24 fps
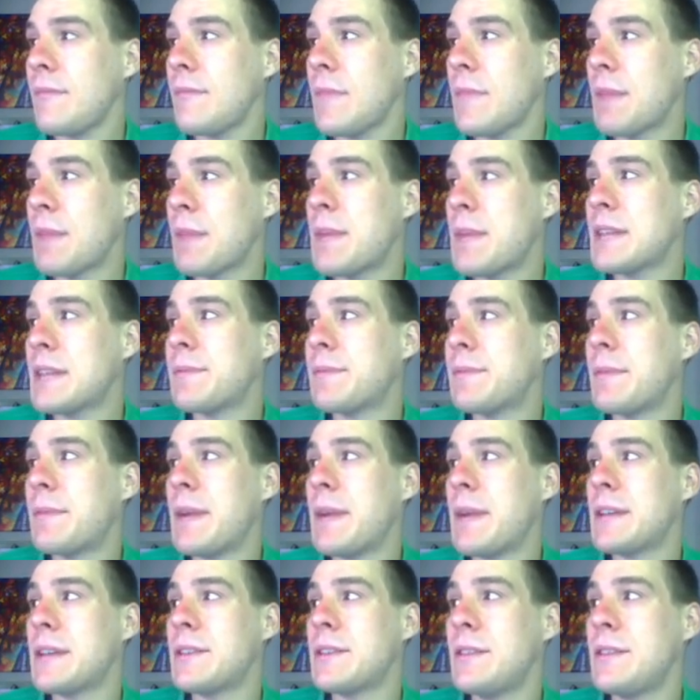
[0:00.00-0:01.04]
Mass per
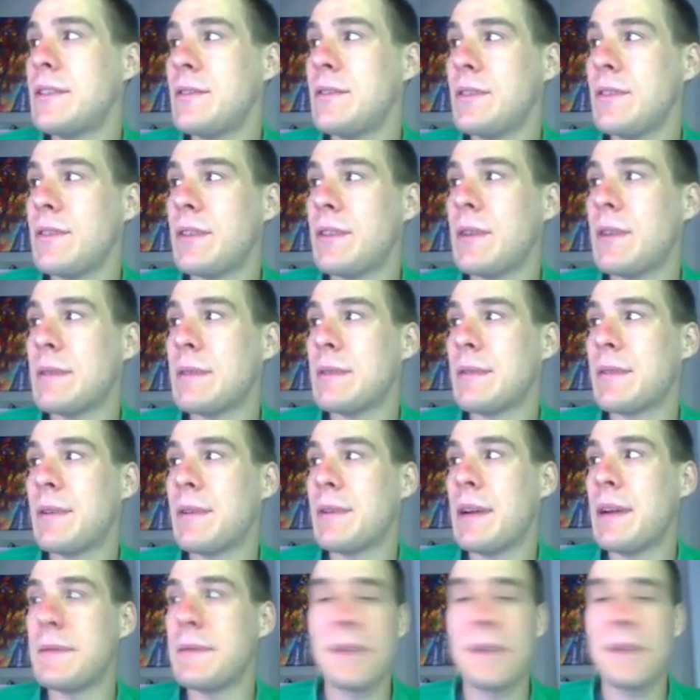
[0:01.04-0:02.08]
mass is usually grams per
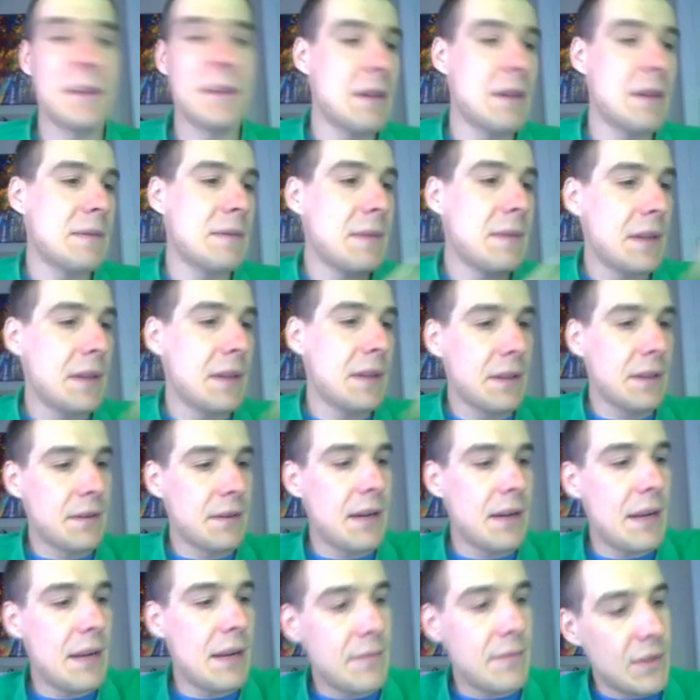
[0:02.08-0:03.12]
grams, kilograms per
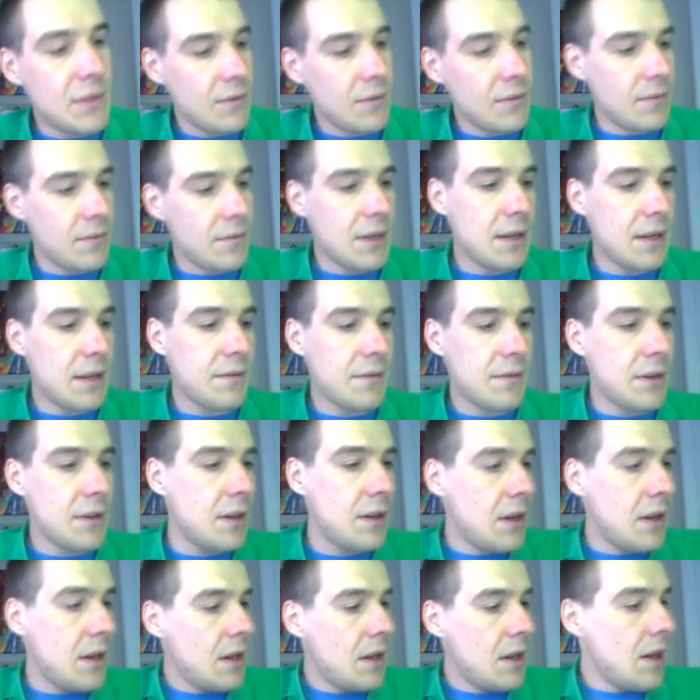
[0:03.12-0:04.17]
kilograms,
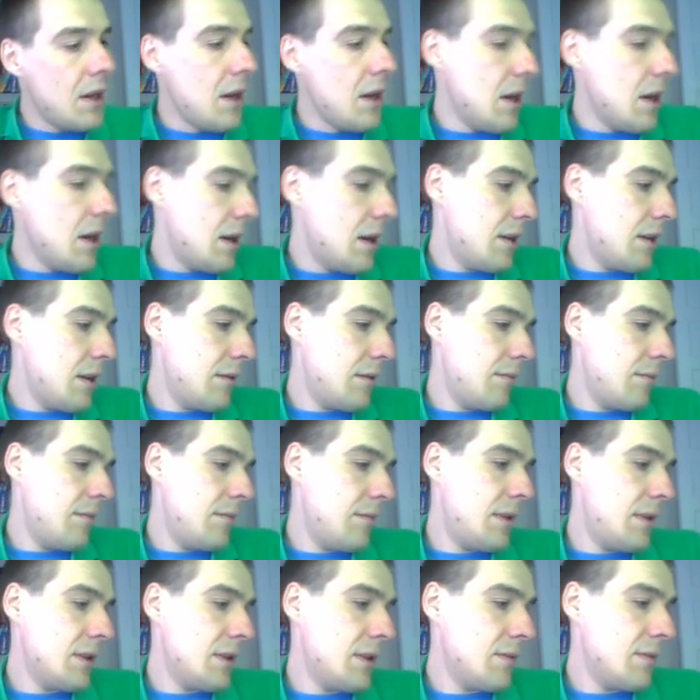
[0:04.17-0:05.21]
whatever.
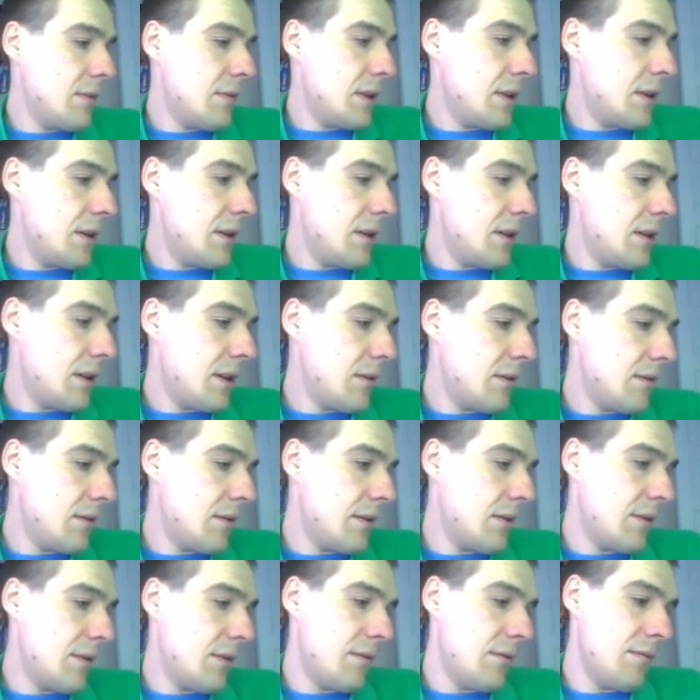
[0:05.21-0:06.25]
This one, I
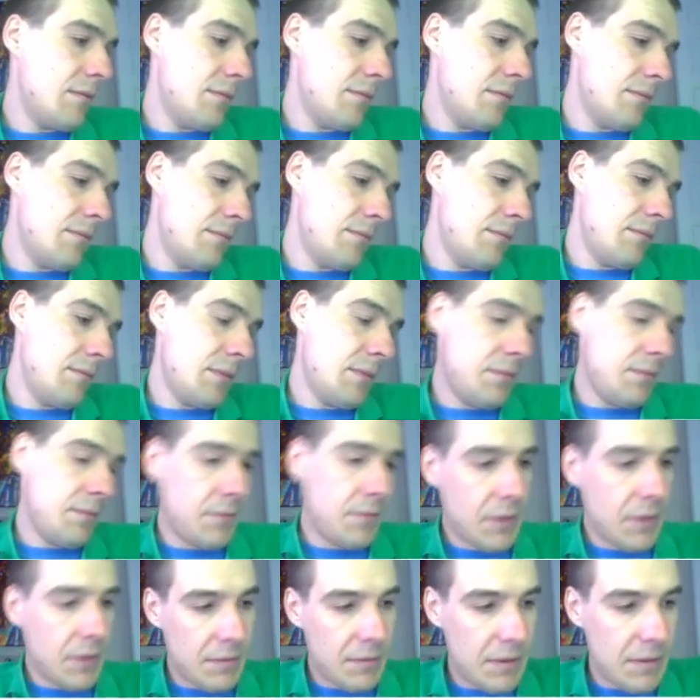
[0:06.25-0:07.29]
don't know,
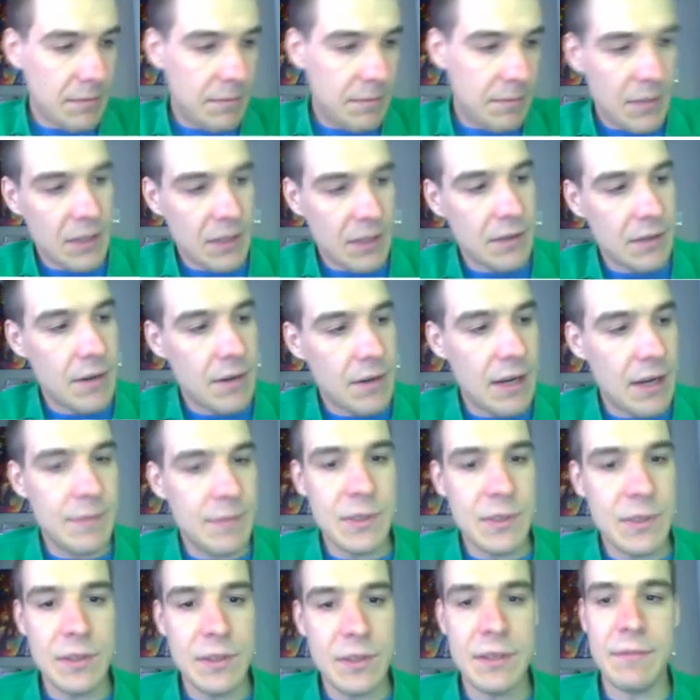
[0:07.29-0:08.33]
probably
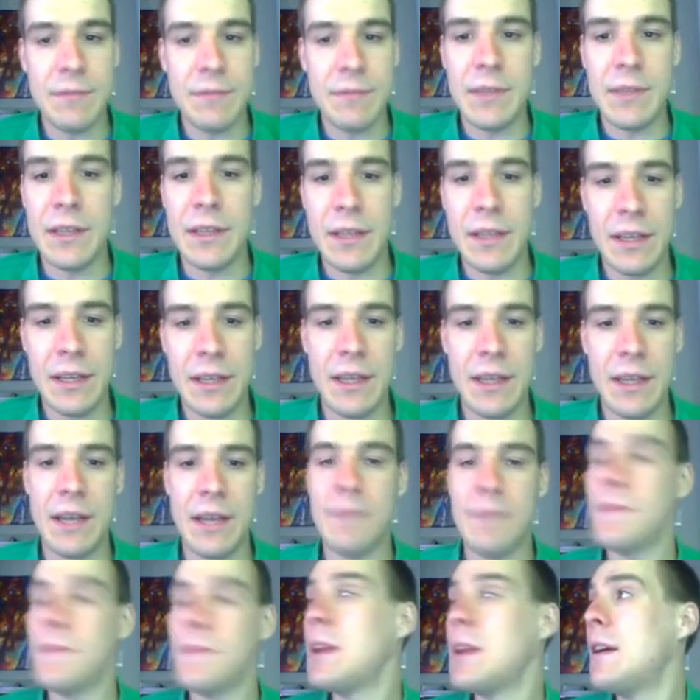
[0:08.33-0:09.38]
milligrams or something like
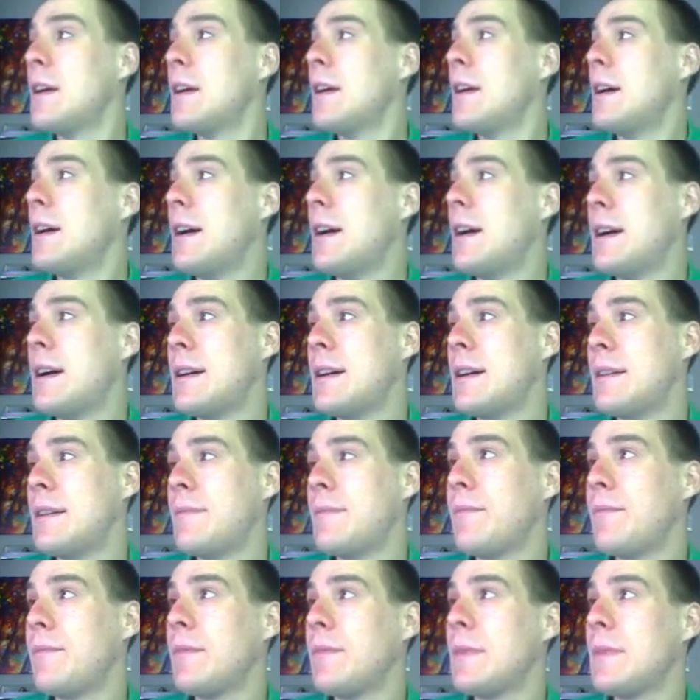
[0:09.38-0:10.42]
that.
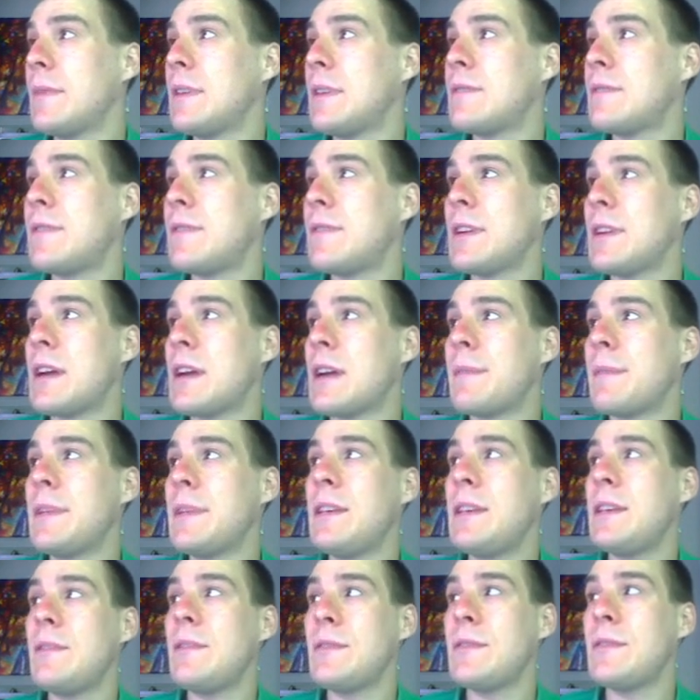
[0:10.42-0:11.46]
It's very commonly
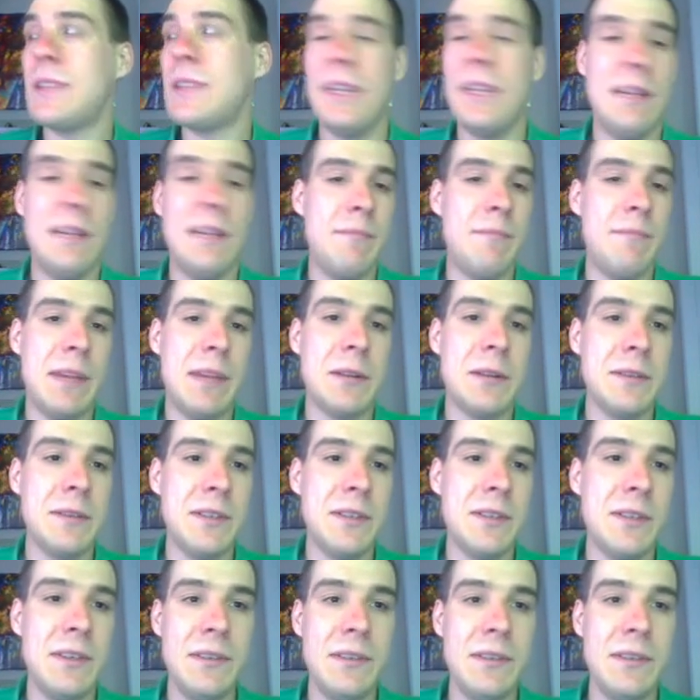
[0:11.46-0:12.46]
used in metals.